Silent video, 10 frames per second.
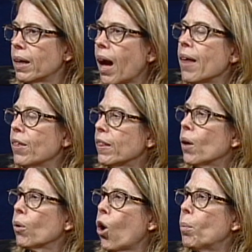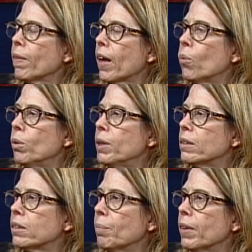I think they were hoping that it would be
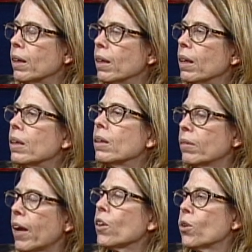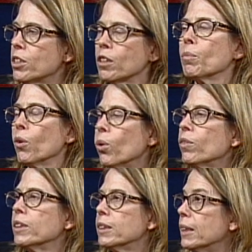something. A lot of the criticism of
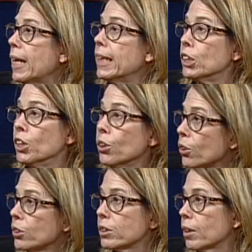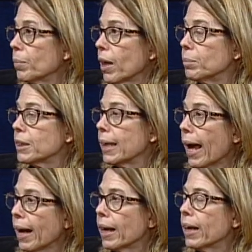equivalence is it takes years sometimes mm -hmm. to
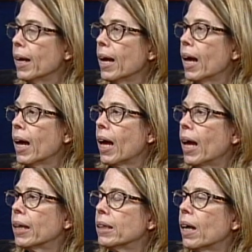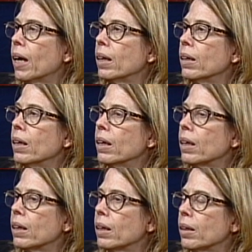get it. Yeah. And uh,
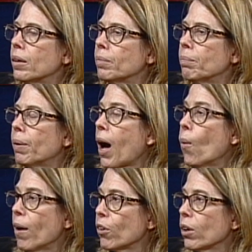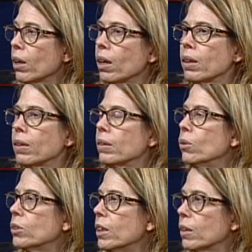however, the
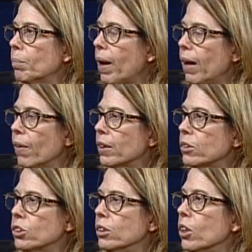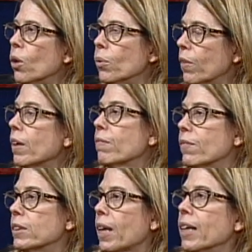New Zealand pilot, you know, and think
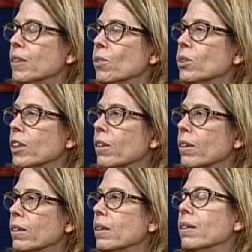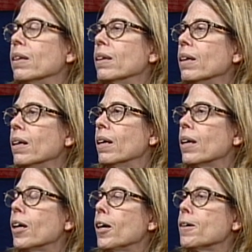the size of New Zealand and the
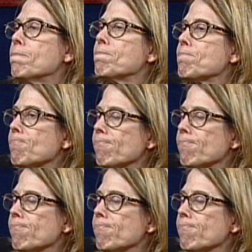um,